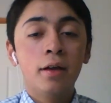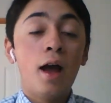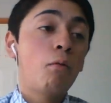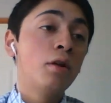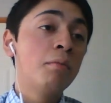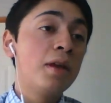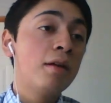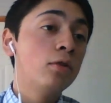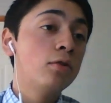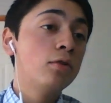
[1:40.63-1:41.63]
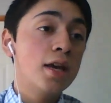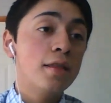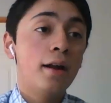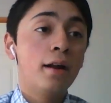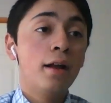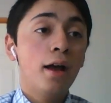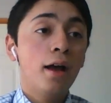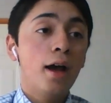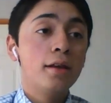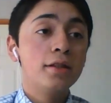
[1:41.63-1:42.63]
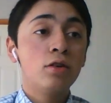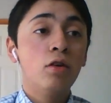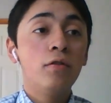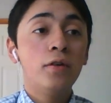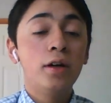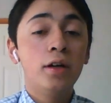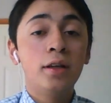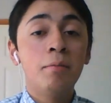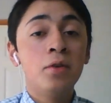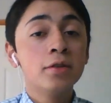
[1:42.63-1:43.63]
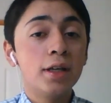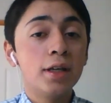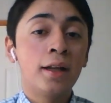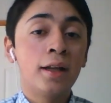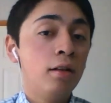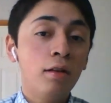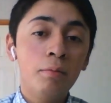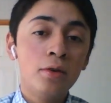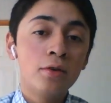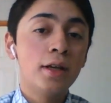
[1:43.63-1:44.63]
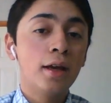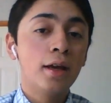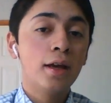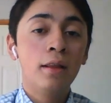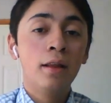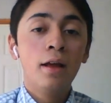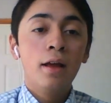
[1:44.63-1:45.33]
I wouldn't be able to say that I discover the music and I love music and